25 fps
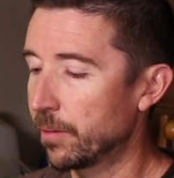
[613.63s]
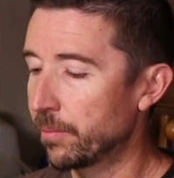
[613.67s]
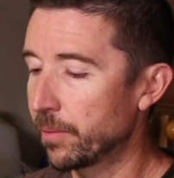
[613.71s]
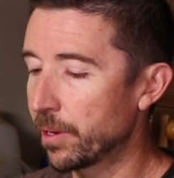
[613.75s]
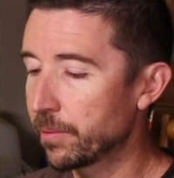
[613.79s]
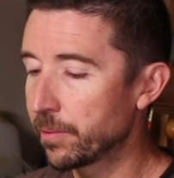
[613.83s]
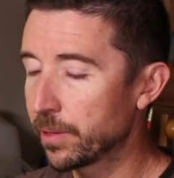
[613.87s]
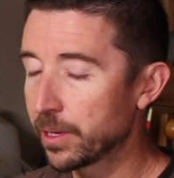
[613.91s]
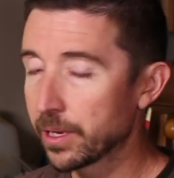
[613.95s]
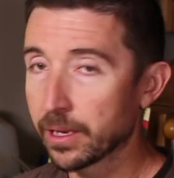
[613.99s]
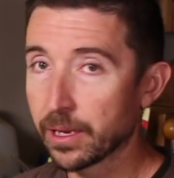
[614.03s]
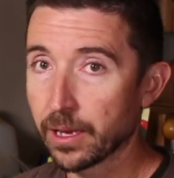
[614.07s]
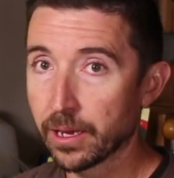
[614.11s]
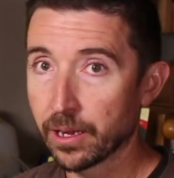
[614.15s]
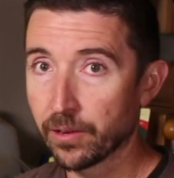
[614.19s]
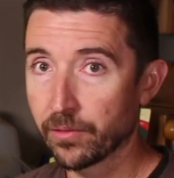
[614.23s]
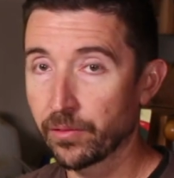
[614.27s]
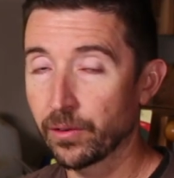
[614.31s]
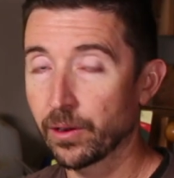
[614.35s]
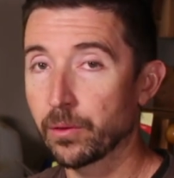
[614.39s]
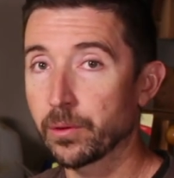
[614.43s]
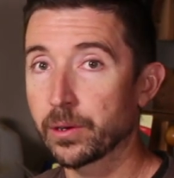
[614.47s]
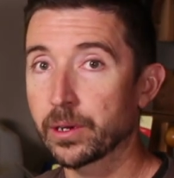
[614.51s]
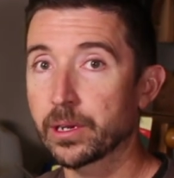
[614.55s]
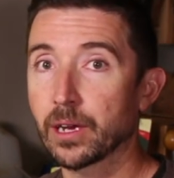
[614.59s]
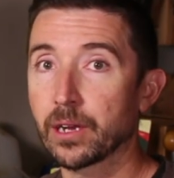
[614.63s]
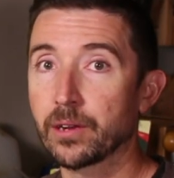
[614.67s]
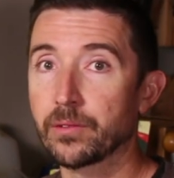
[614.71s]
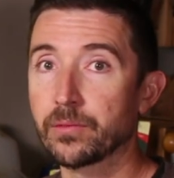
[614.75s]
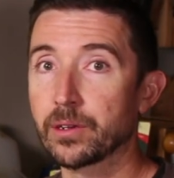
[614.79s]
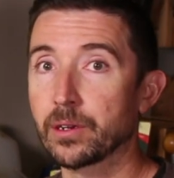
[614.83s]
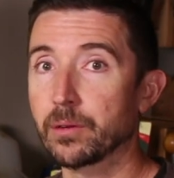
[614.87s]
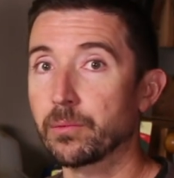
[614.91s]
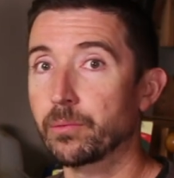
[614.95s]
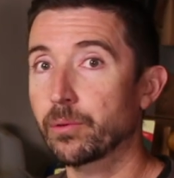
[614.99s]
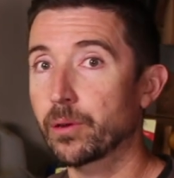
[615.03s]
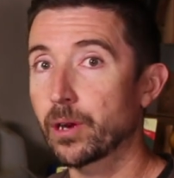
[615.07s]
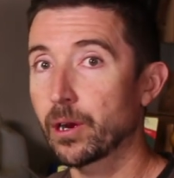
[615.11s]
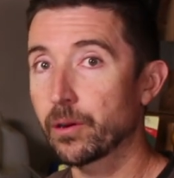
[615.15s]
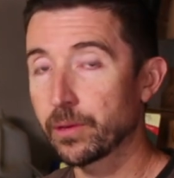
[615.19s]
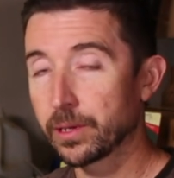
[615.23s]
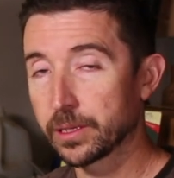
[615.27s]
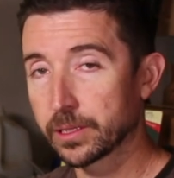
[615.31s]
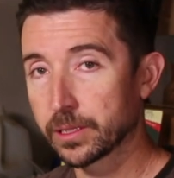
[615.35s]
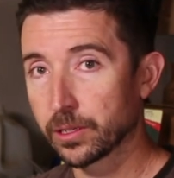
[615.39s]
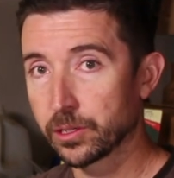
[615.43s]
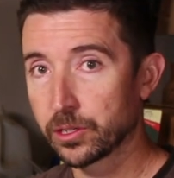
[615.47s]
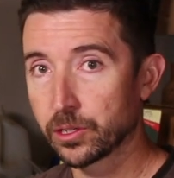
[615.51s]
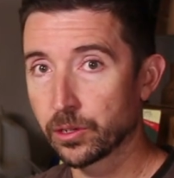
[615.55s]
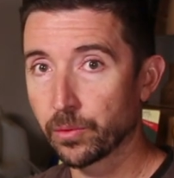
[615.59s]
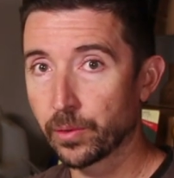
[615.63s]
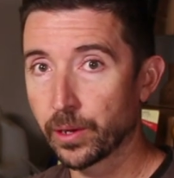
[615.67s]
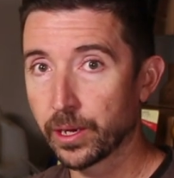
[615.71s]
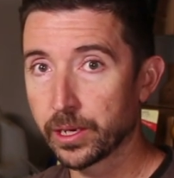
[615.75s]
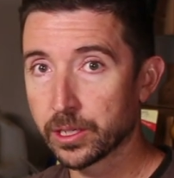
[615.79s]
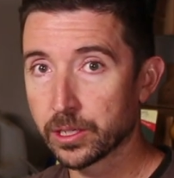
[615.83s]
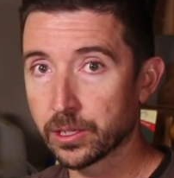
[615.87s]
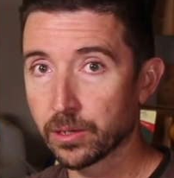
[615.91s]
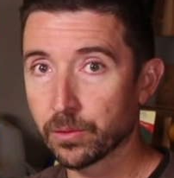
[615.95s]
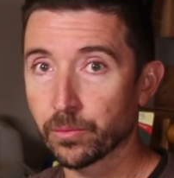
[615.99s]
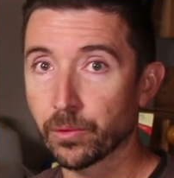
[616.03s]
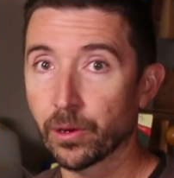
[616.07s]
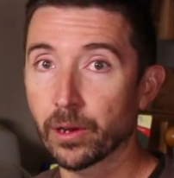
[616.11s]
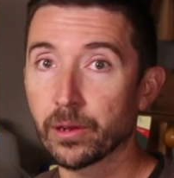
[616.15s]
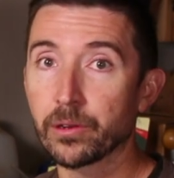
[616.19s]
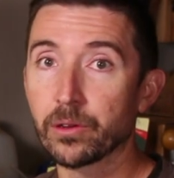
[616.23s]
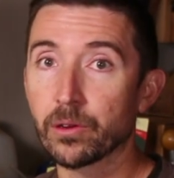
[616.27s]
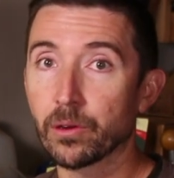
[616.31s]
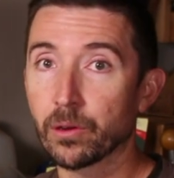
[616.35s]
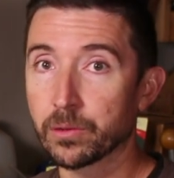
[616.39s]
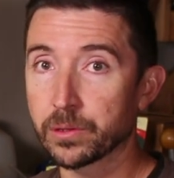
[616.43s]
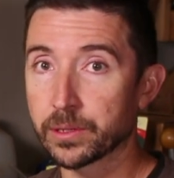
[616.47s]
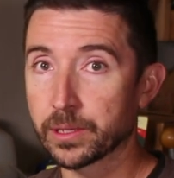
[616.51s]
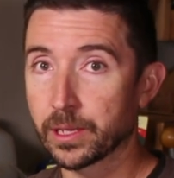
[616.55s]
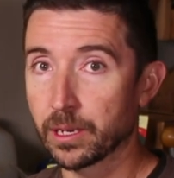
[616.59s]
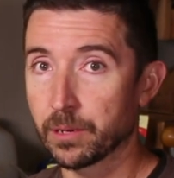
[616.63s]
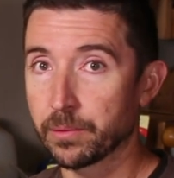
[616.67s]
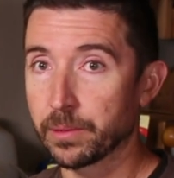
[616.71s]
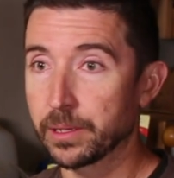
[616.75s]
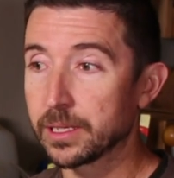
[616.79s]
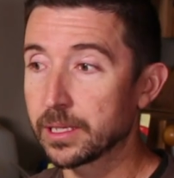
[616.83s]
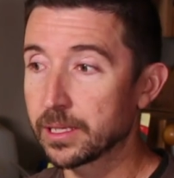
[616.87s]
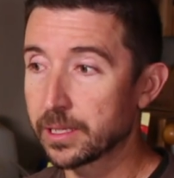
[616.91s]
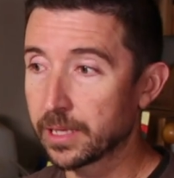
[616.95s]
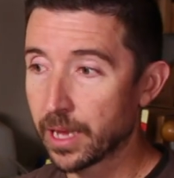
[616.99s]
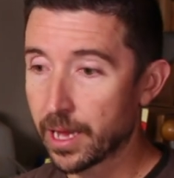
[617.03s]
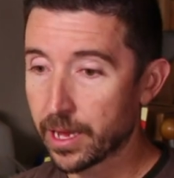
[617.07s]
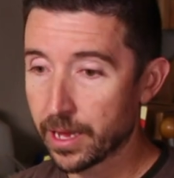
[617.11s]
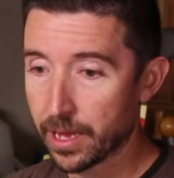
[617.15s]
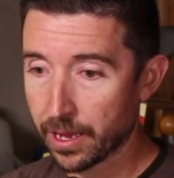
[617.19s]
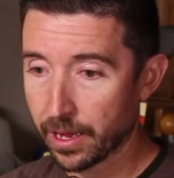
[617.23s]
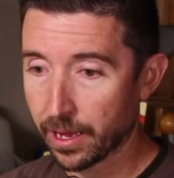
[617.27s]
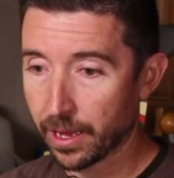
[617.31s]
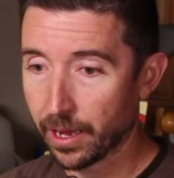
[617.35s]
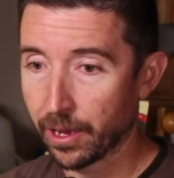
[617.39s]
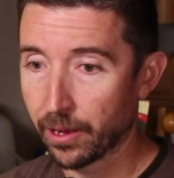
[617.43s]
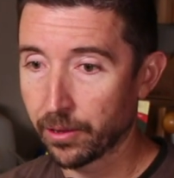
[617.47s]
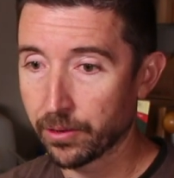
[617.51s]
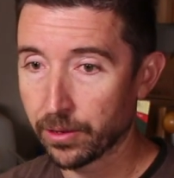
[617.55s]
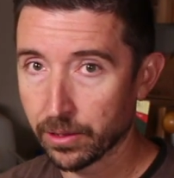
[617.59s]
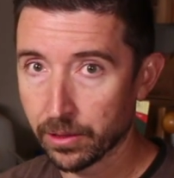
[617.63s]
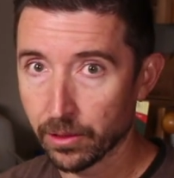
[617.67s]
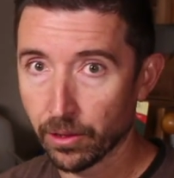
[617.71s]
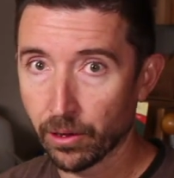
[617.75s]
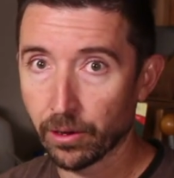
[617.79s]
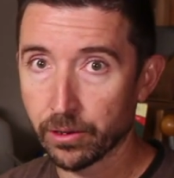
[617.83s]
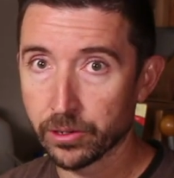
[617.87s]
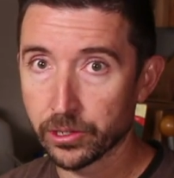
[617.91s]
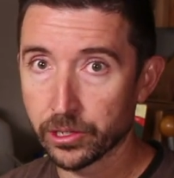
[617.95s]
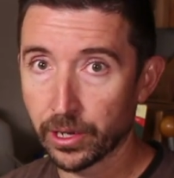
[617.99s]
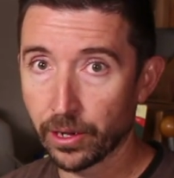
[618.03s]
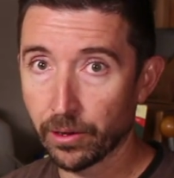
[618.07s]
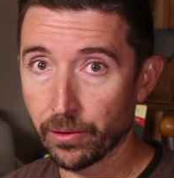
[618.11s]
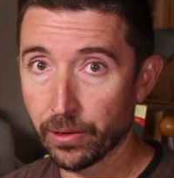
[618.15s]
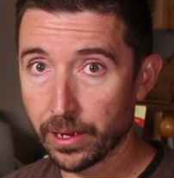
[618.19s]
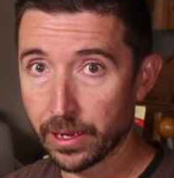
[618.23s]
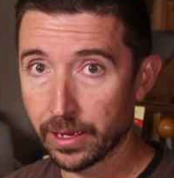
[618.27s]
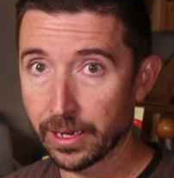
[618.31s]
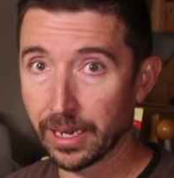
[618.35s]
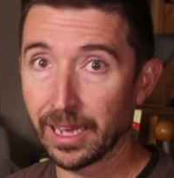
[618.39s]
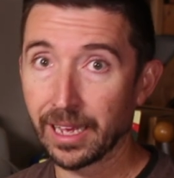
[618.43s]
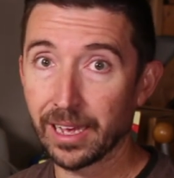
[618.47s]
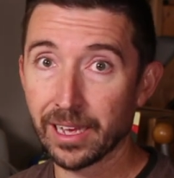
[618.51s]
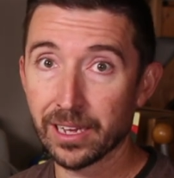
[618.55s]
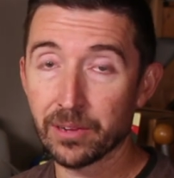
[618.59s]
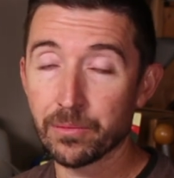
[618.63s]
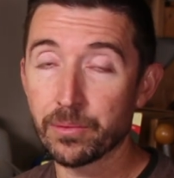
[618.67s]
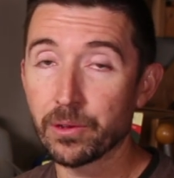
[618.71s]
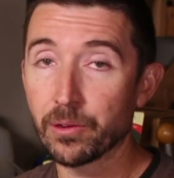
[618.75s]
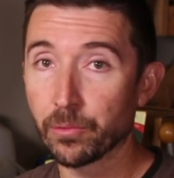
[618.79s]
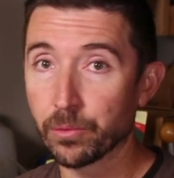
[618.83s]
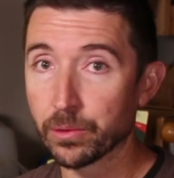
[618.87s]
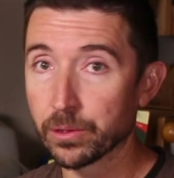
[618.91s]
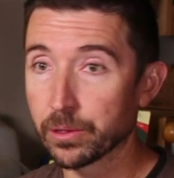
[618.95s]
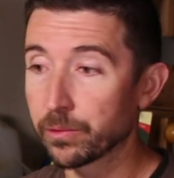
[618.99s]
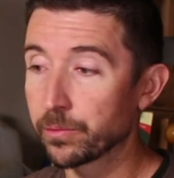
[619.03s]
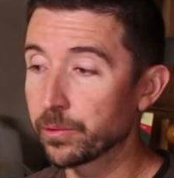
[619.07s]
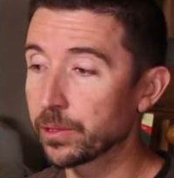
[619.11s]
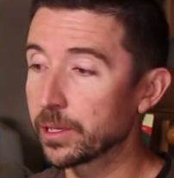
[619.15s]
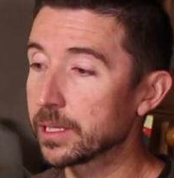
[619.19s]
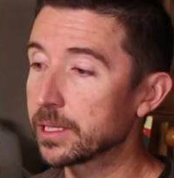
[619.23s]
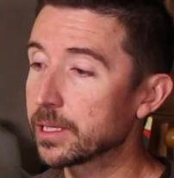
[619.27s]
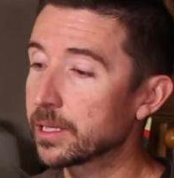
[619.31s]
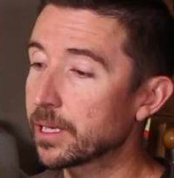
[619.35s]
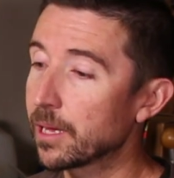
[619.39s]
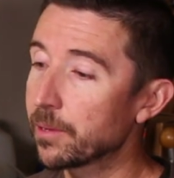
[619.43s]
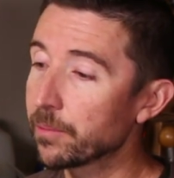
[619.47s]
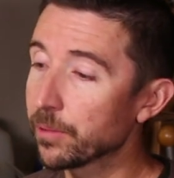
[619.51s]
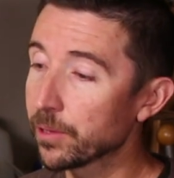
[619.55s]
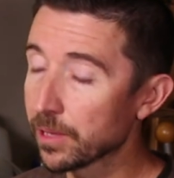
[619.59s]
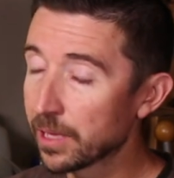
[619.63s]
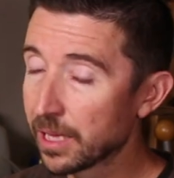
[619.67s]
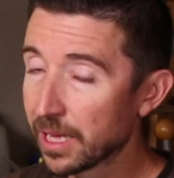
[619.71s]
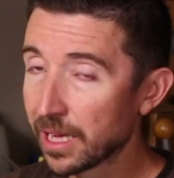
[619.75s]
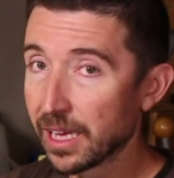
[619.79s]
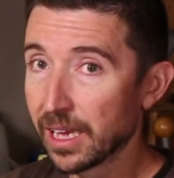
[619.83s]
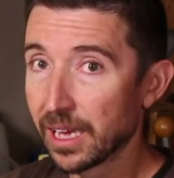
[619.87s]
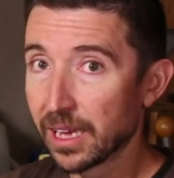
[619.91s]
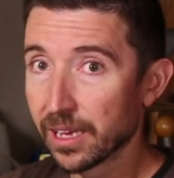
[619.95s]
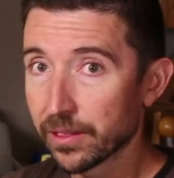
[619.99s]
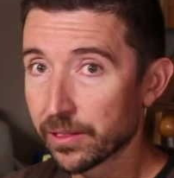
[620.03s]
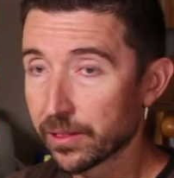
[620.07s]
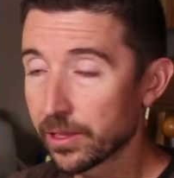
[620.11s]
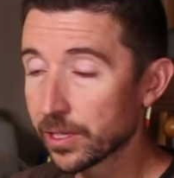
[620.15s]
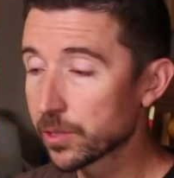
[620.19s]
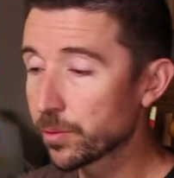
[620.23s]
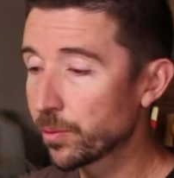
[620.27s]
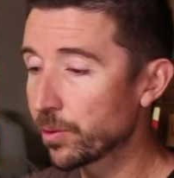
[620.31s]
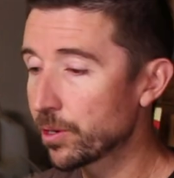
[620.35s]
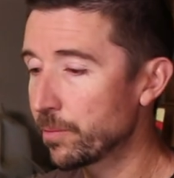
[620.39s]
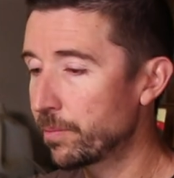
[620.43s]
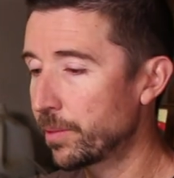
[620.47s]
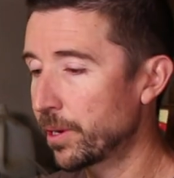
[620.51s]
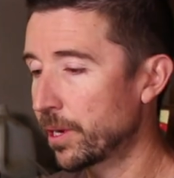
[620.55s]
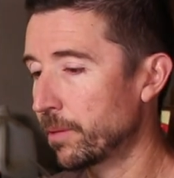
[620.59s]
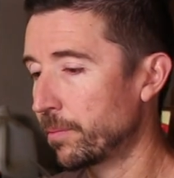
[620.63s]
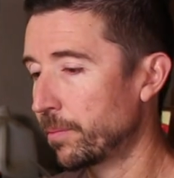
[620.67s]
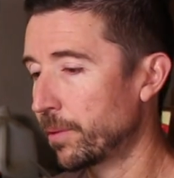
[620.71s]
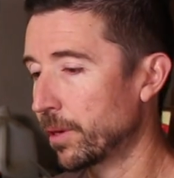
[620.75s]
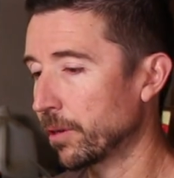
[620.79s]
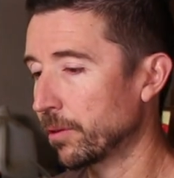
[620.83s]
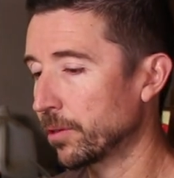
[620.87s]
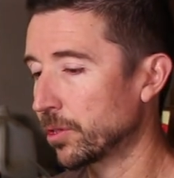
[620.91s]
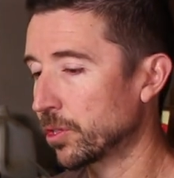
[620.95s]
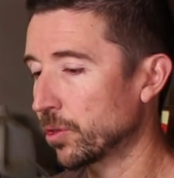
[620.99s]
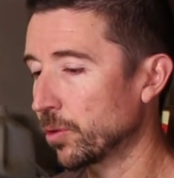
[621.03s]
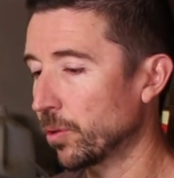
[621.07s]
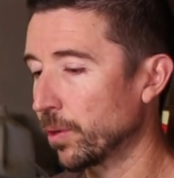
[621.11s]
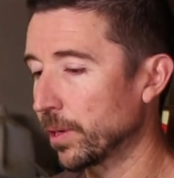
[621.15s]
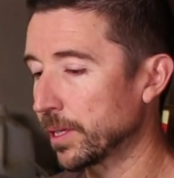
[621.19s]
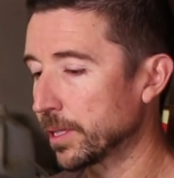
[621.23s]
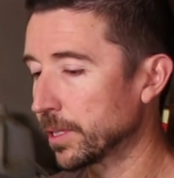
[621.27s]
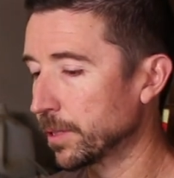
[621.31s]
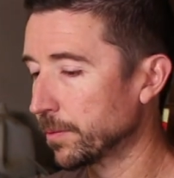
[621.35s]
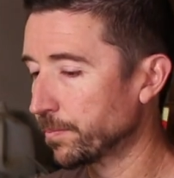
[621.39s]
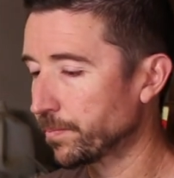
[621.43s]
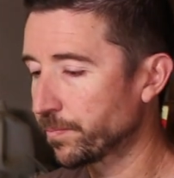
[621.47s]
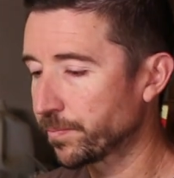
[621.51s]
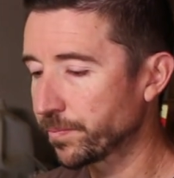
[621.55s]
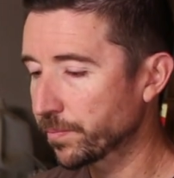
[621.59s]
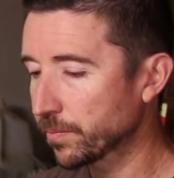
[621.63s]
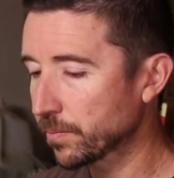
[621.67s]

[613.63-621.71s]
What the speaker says: Maybe again, if I were kind of in a prairie situation where I knew I was going to be staking out a large area and I had to be really, really stable, this would have been a better choice.